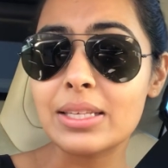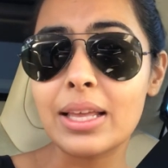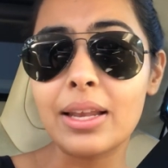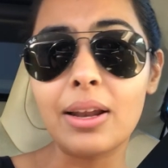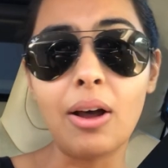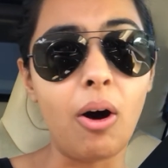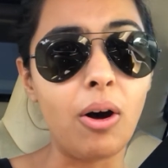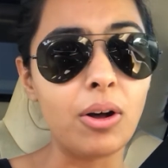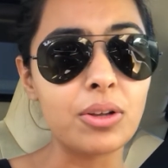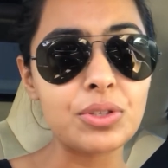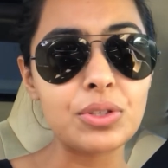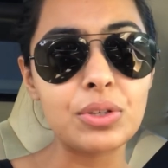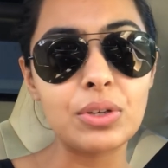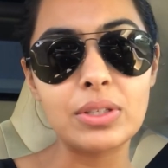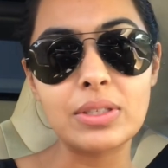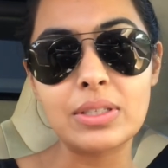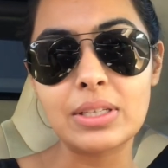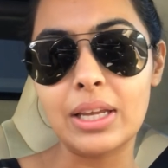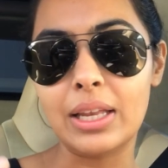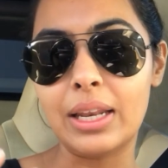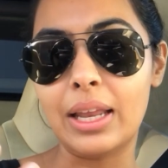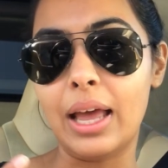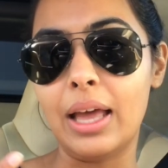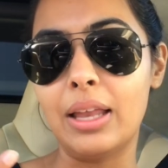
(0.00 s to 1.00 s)
and also it's
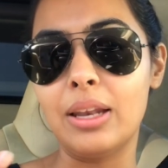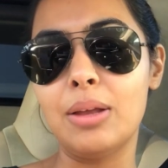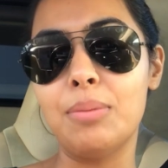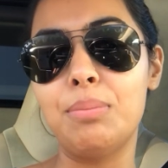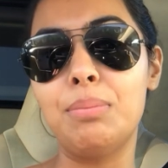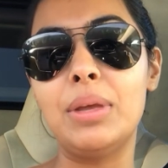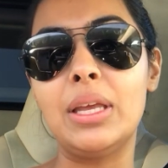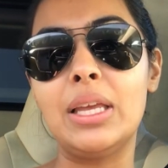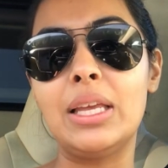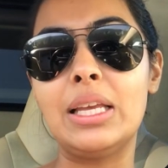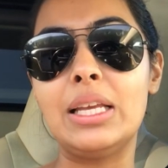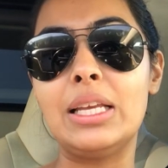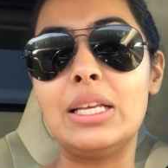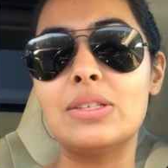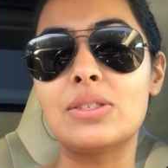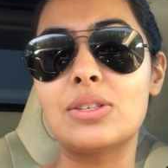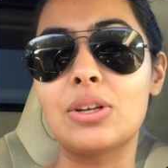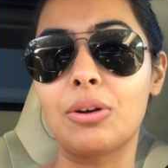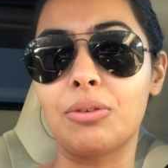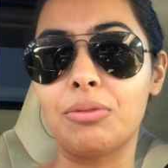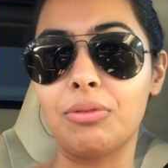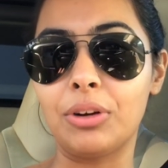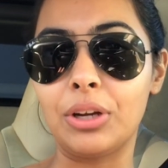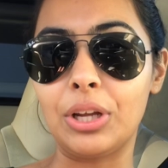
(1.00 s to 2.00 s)
going to end up being
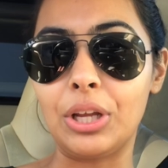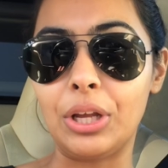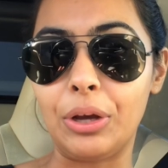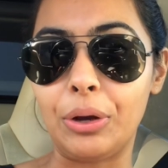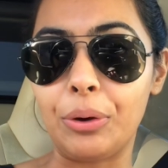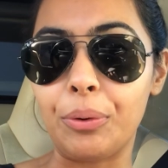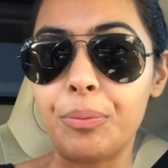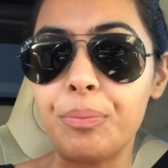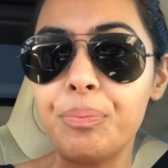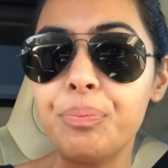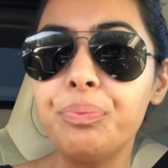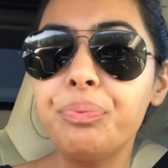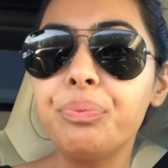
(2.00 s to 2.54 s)
easier for you.